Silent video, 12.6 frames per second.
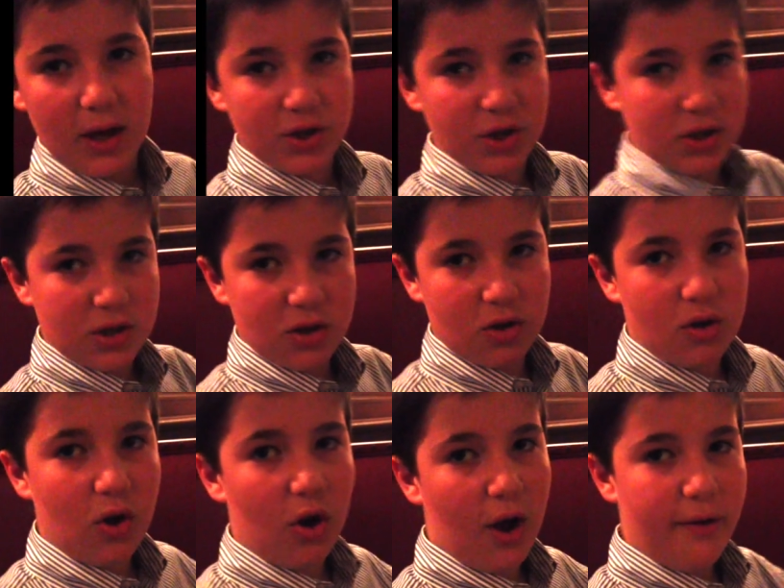Just
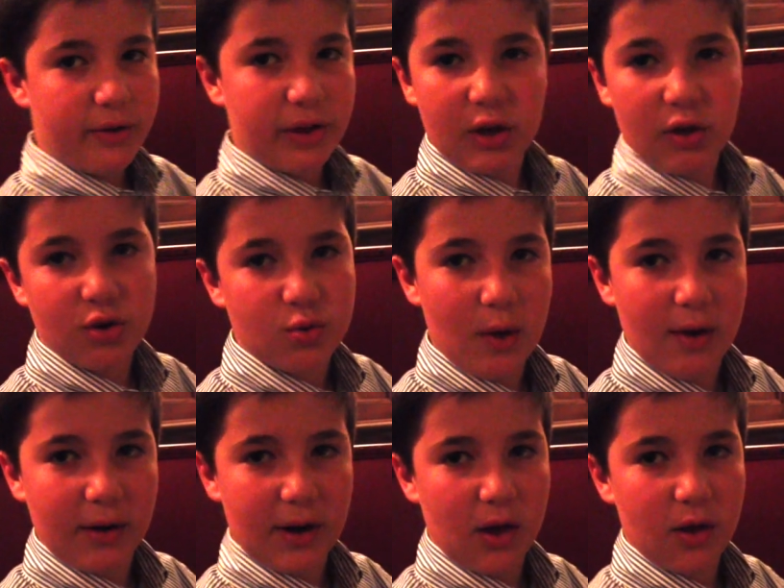everything goes well
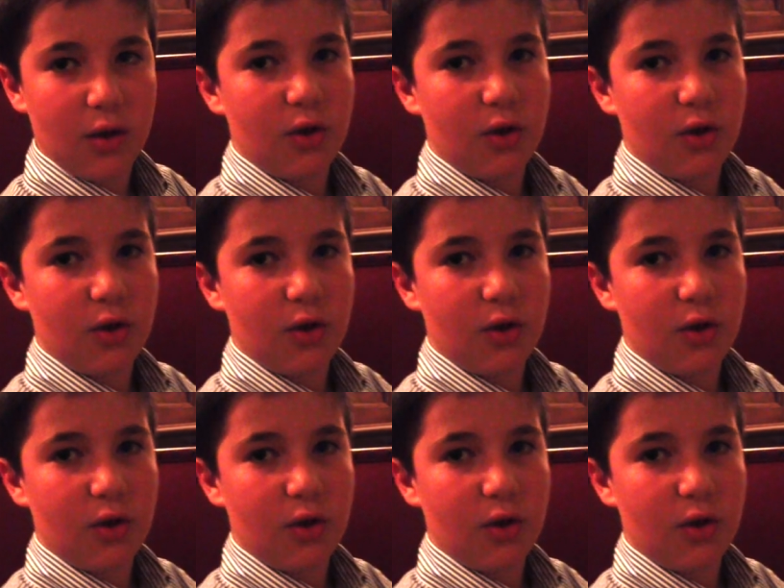together.